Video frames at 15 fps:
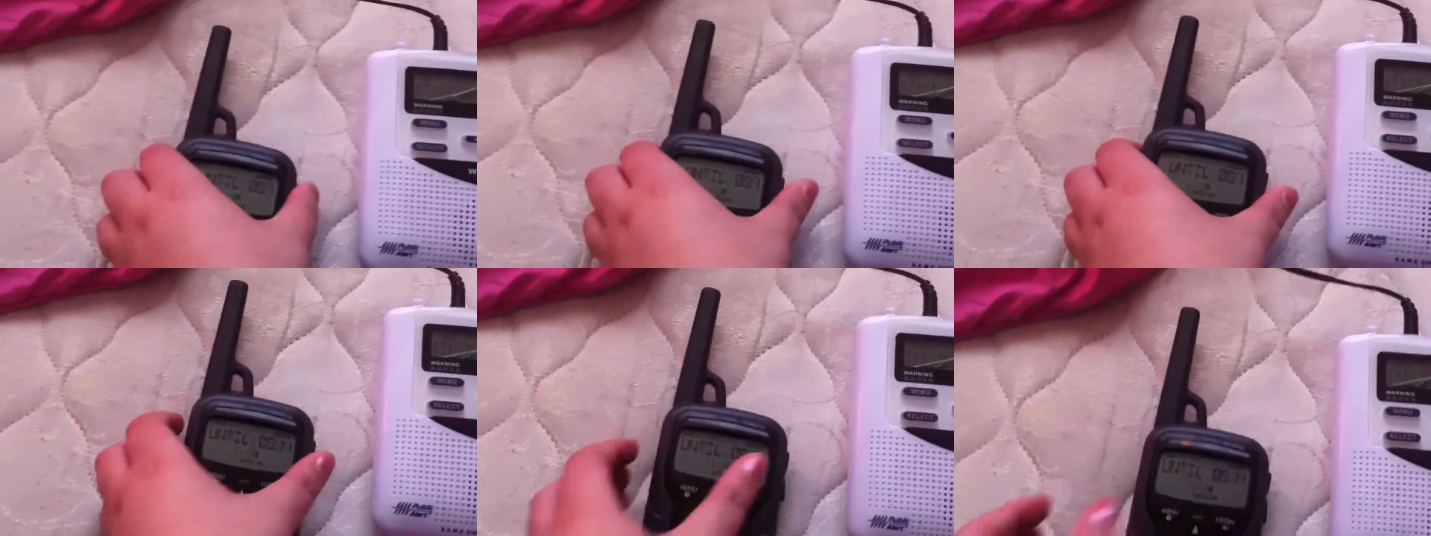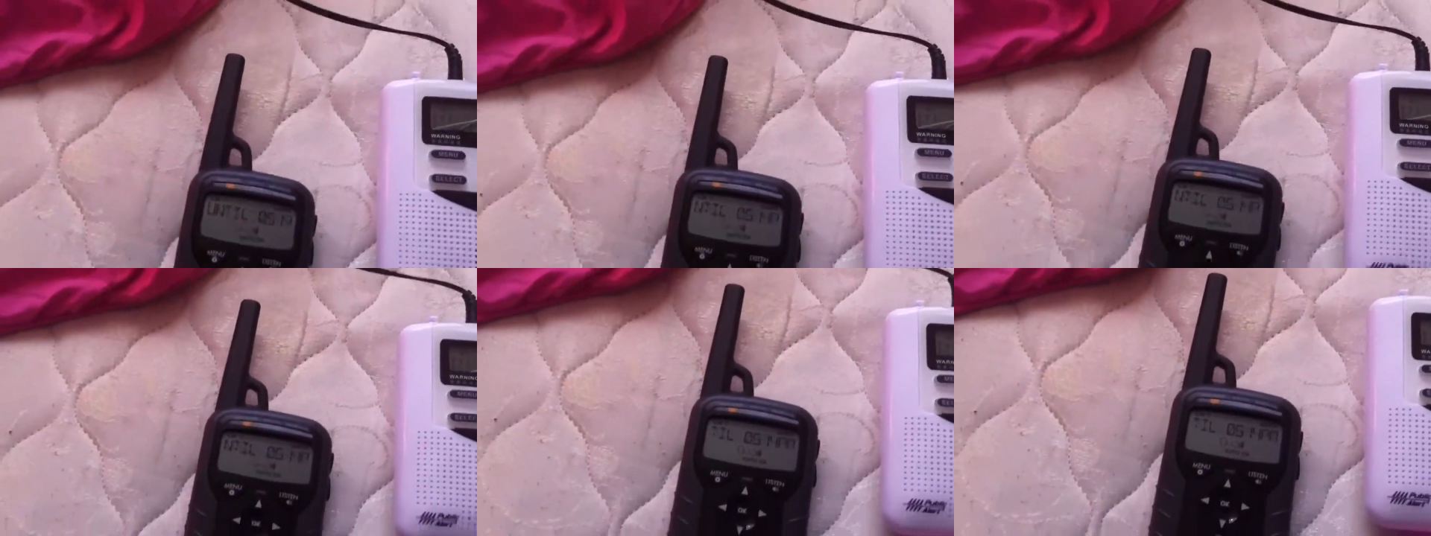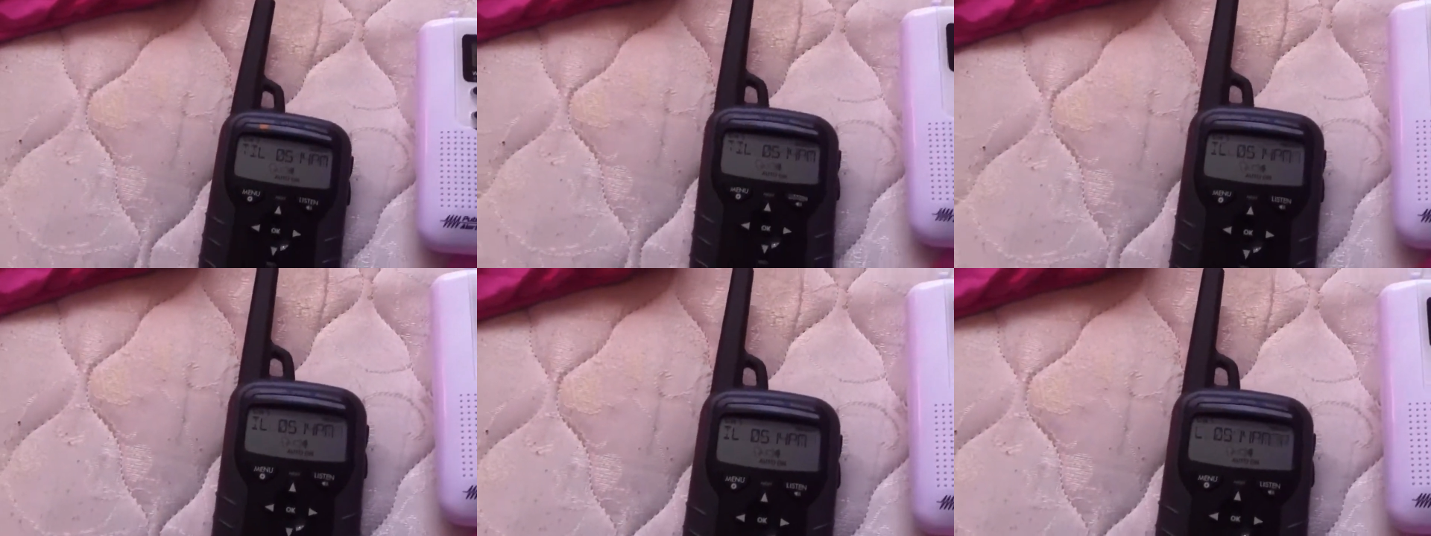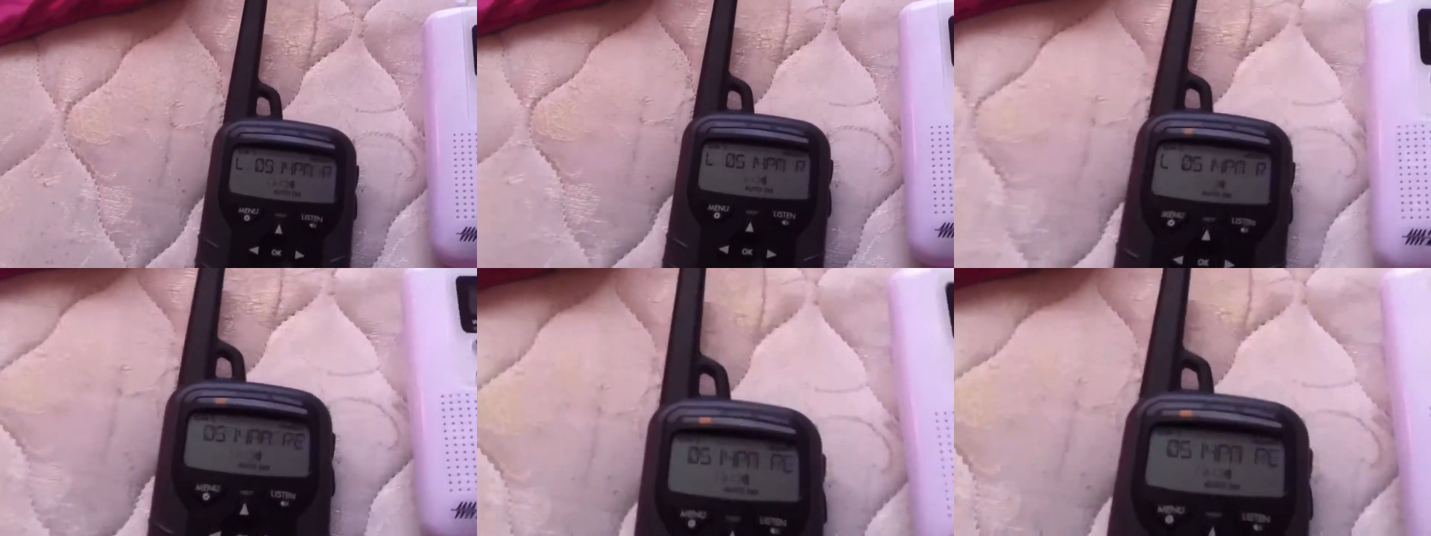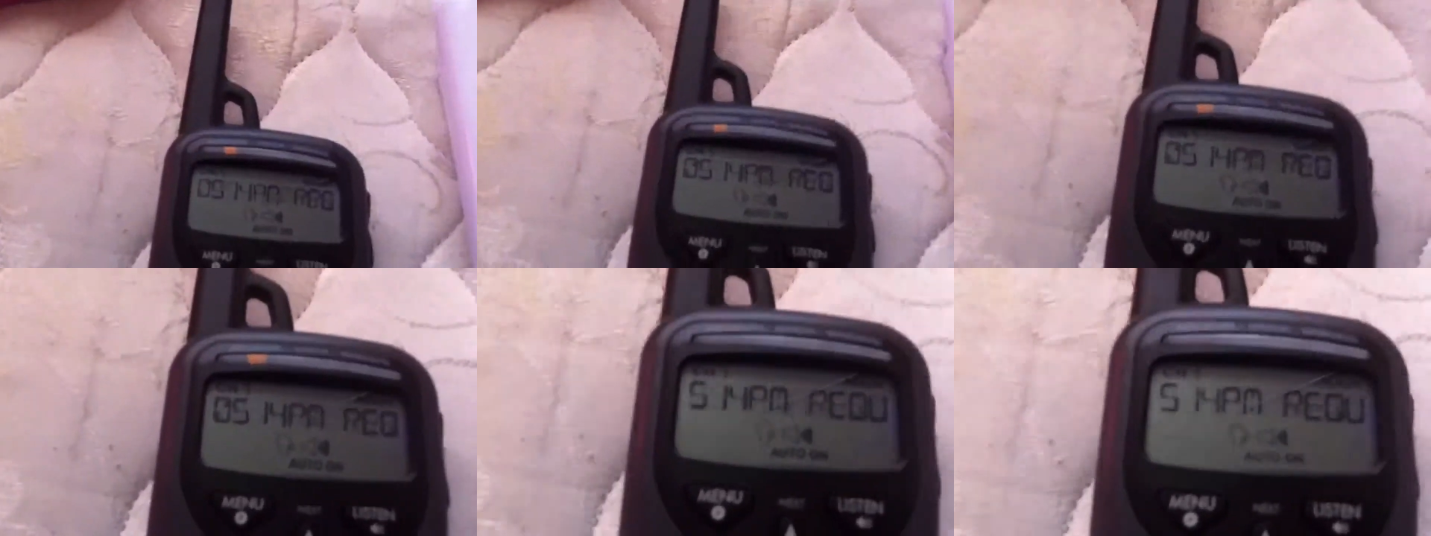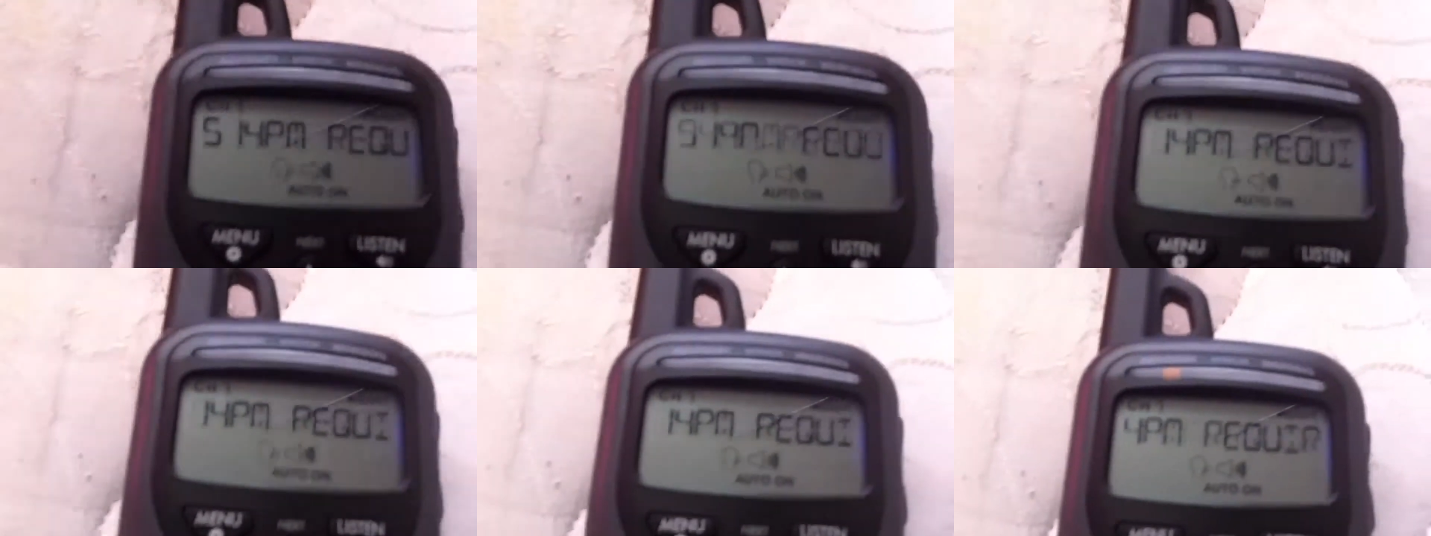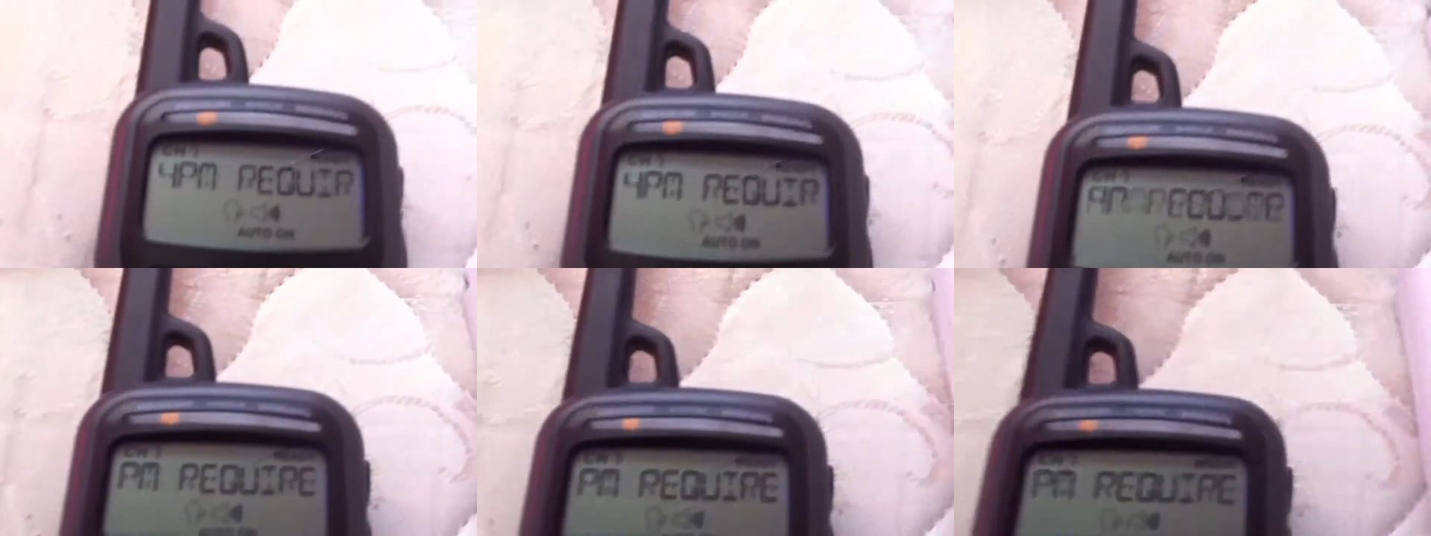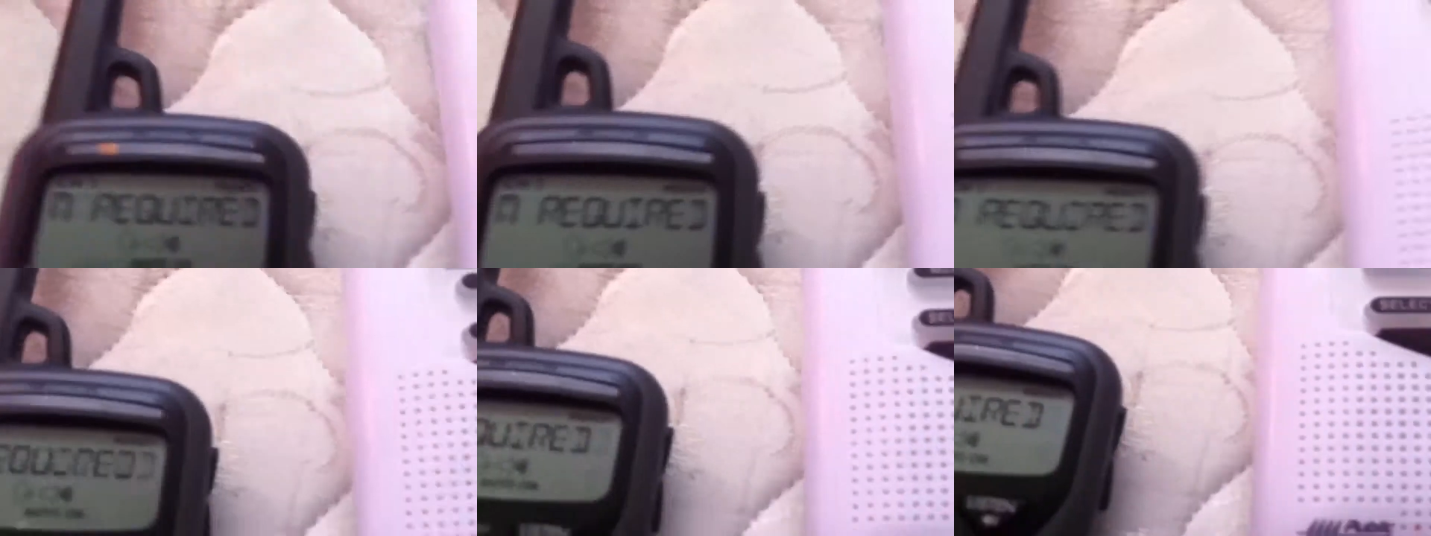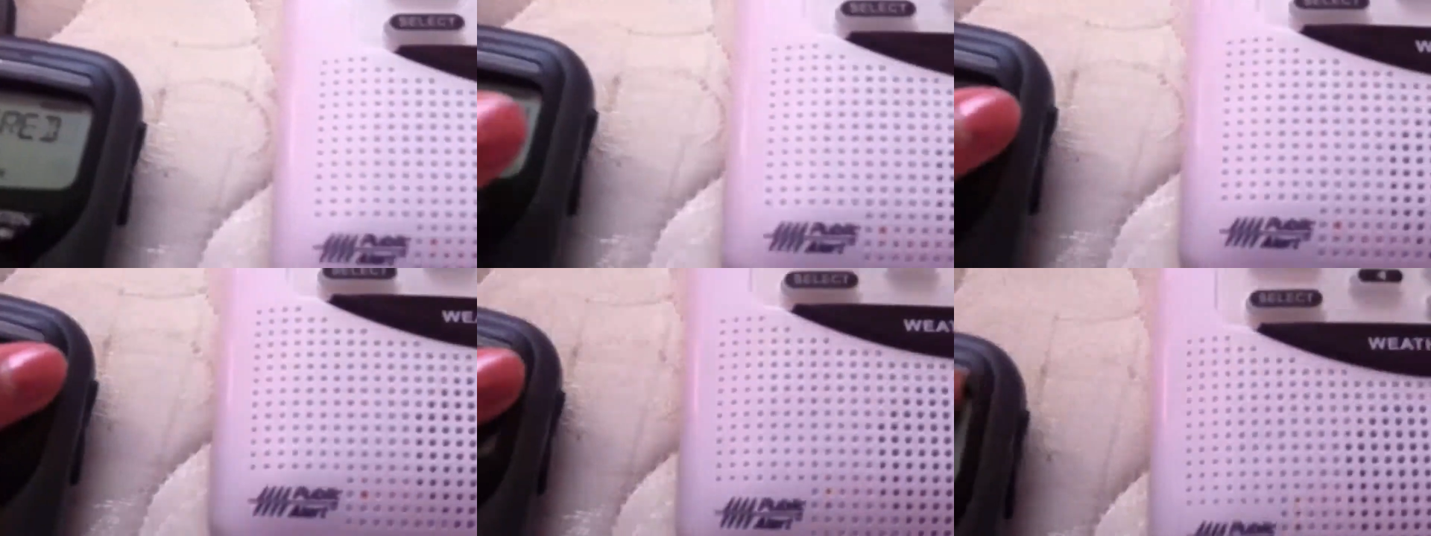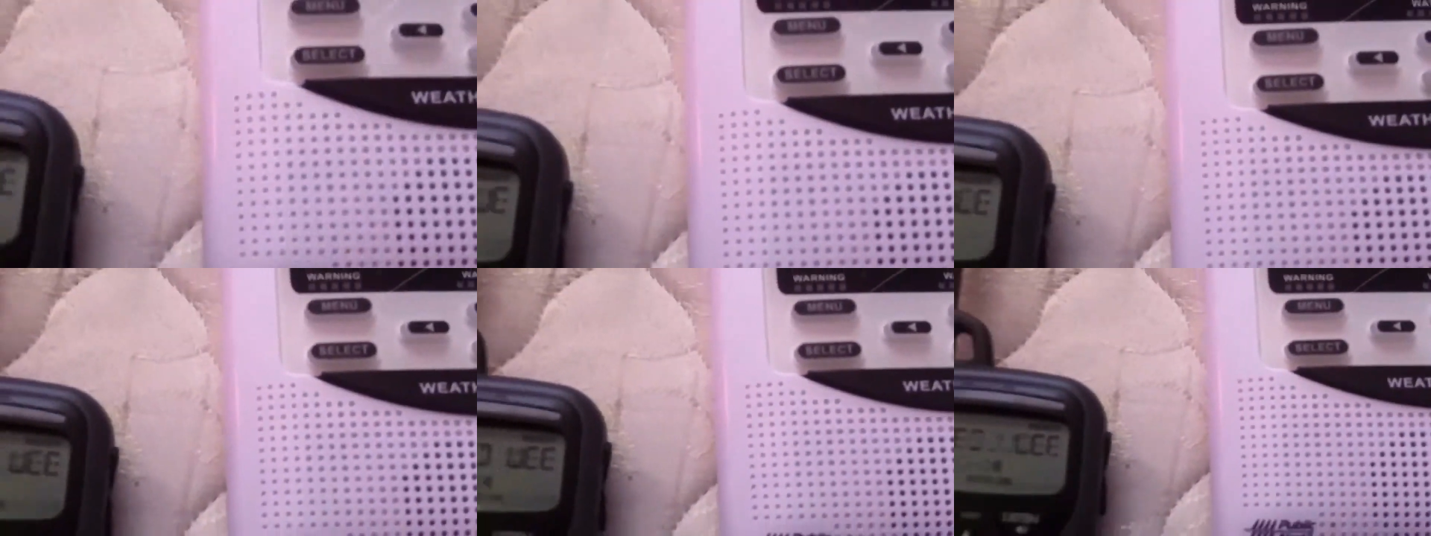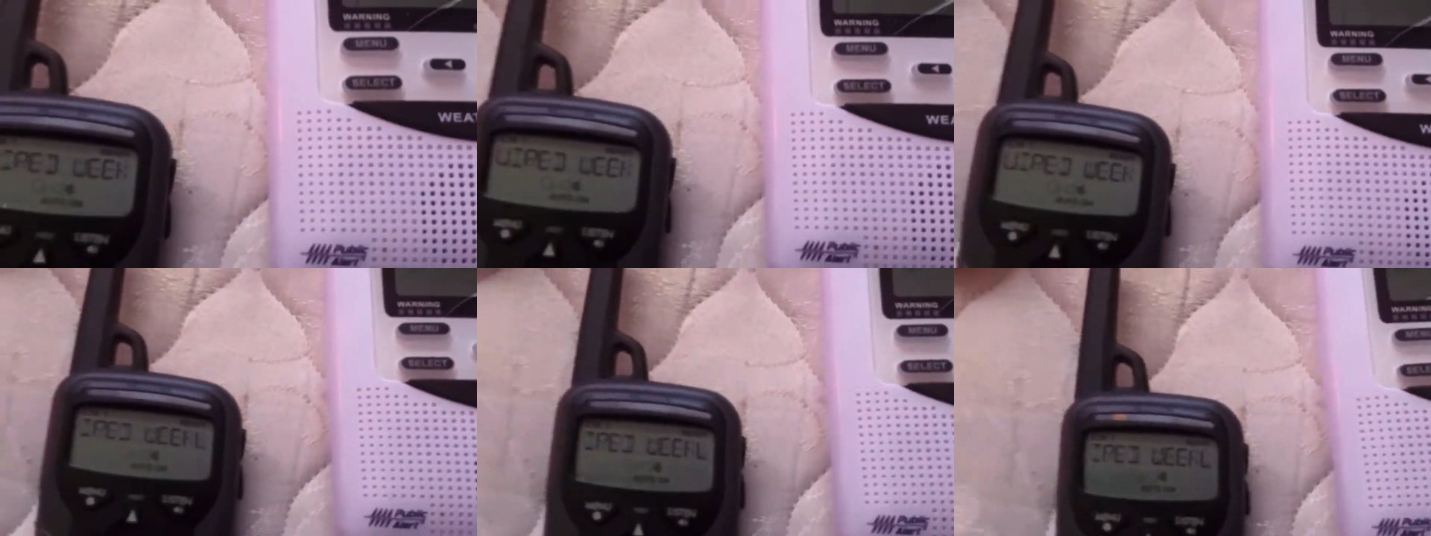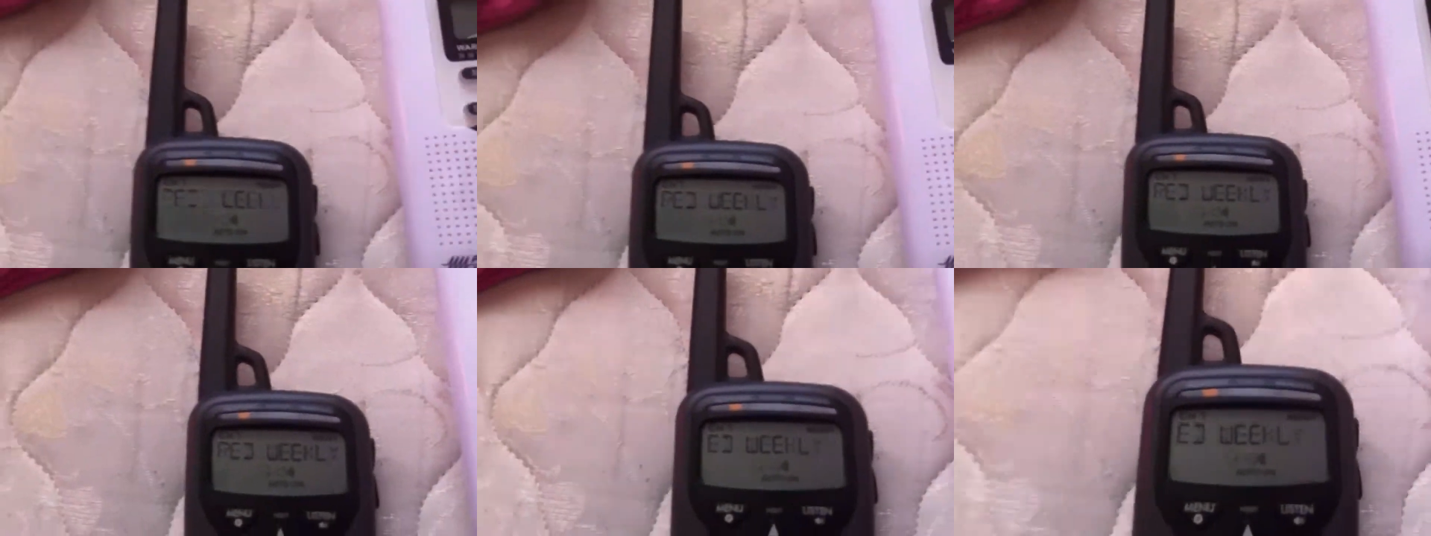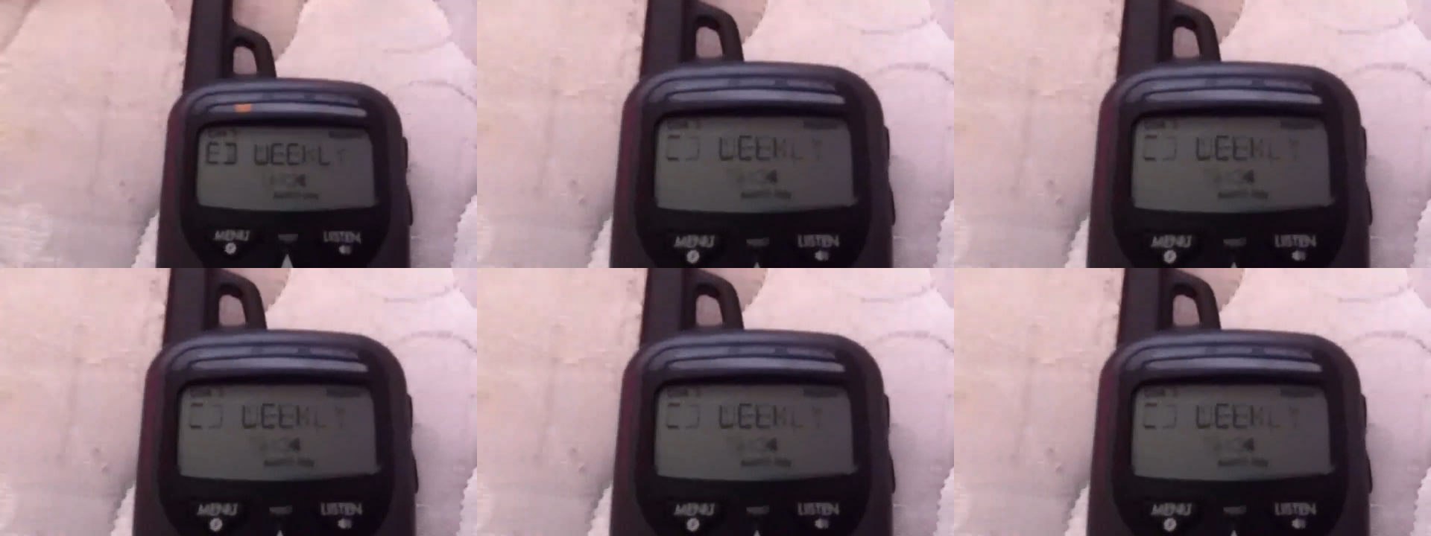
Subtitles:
Nobody's mouth can be seen.